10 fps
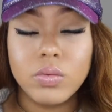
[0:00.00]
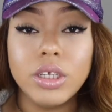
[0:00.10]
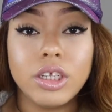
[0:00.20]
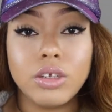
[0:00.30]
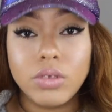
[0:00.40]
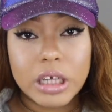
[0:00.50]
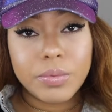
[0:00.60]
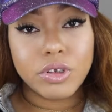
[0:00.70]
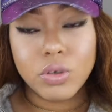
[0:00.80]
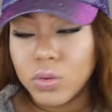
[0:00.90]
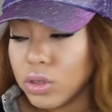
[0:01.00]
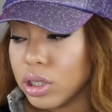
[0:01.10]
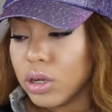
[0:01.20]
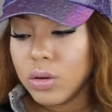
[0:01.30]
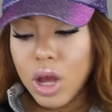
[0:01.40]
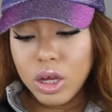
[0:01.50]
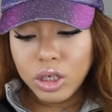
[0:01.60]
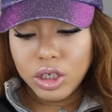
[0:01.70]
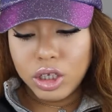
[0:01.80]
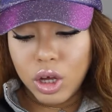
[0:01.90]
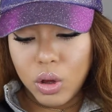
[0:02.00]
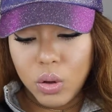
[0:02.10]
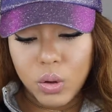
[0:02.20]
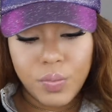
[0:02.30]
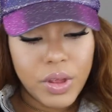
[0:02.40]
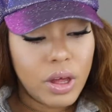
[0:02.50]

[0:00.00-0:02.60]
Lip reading: Went to 2 separate schools though. So,